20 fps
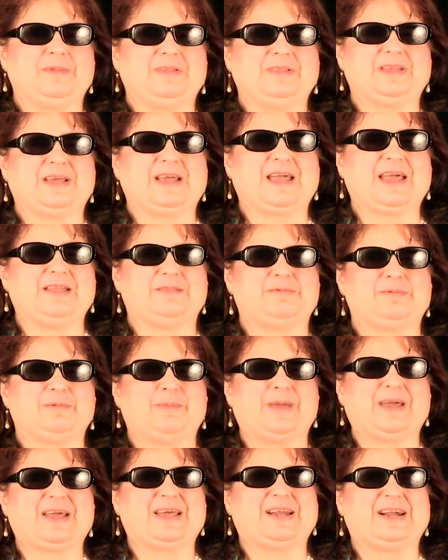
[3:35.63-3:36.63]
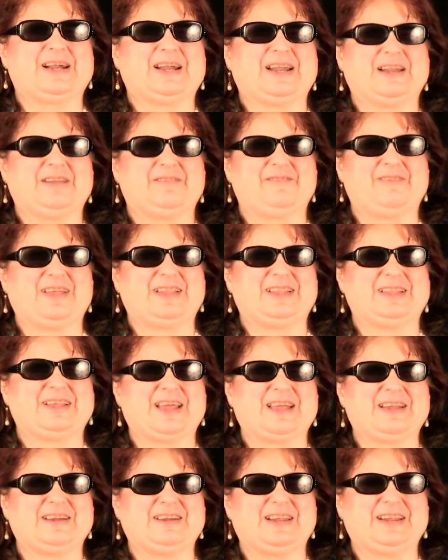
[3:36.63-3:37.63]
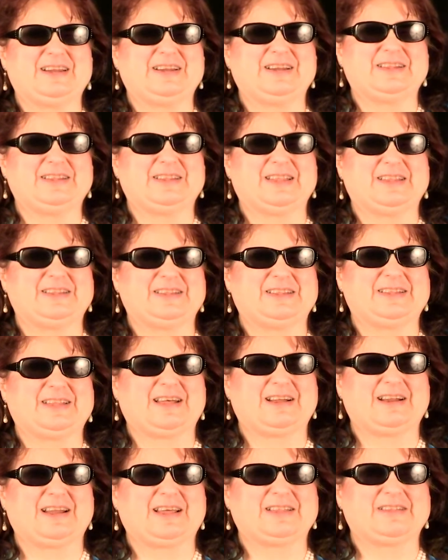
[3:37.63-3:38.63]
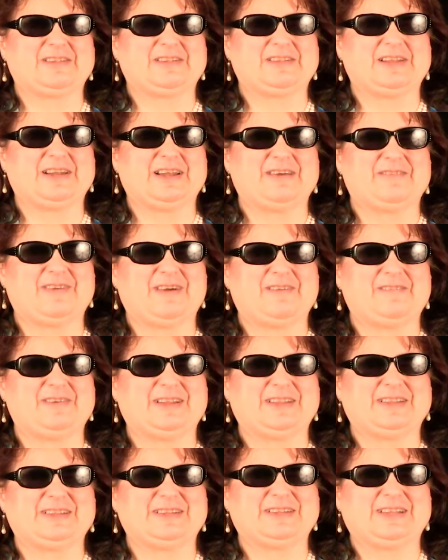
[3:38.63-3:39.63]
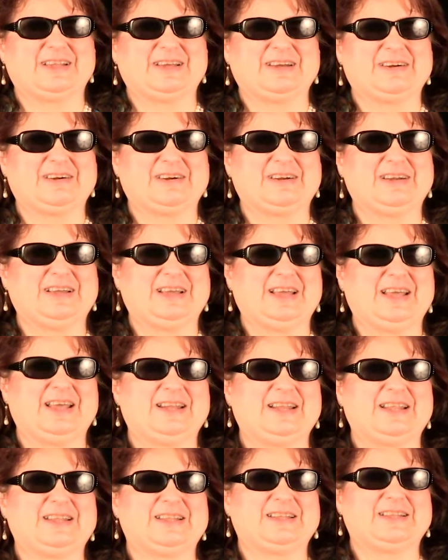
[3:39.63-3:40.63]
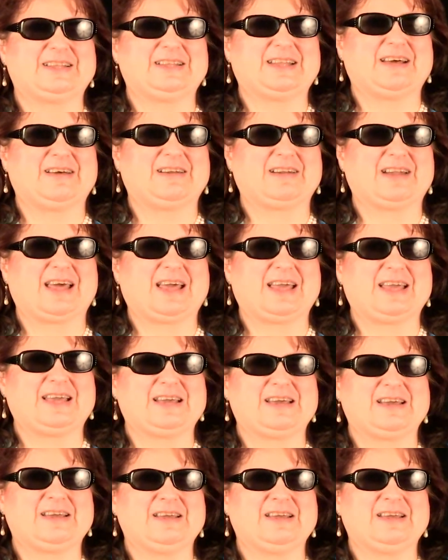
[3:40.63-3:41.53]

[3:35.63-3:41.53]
the case would make it in an investigation. It just doesn't sound like there's enough evidence there. It doesn't sound like,